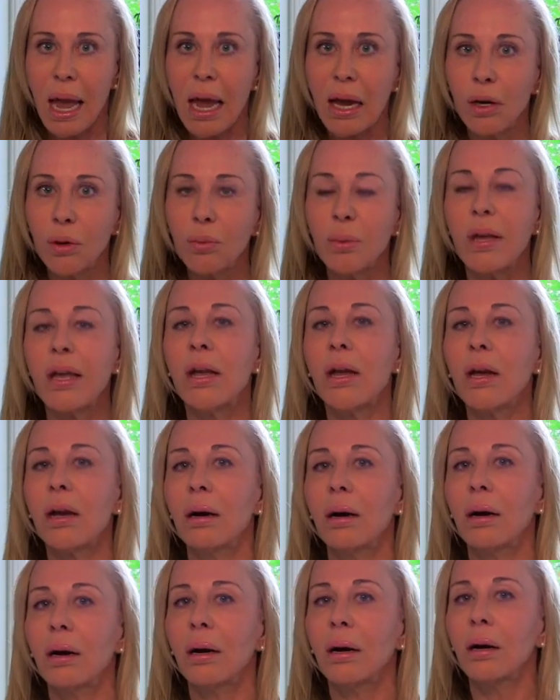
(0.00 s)
And we
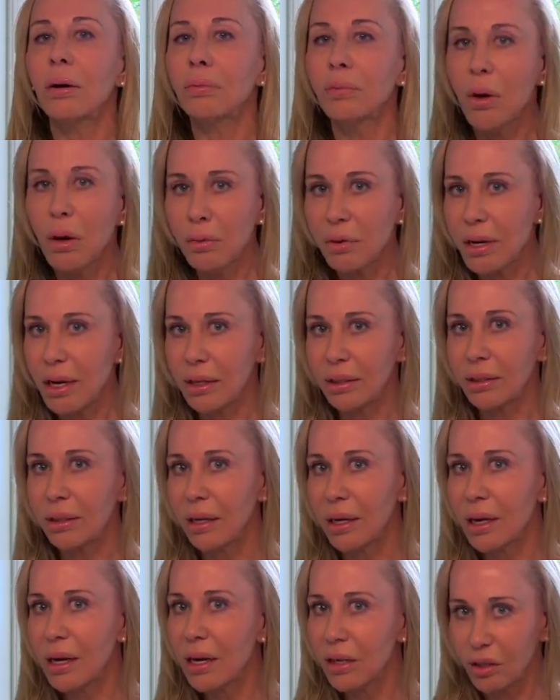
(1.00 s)

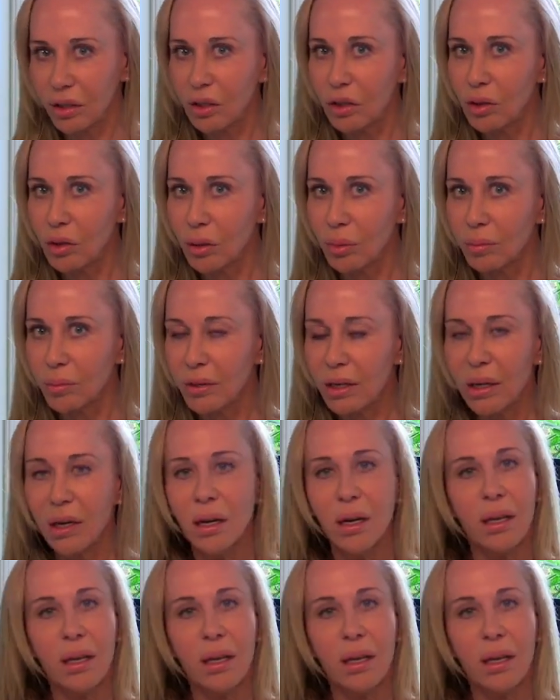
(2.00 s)
erroneously assumed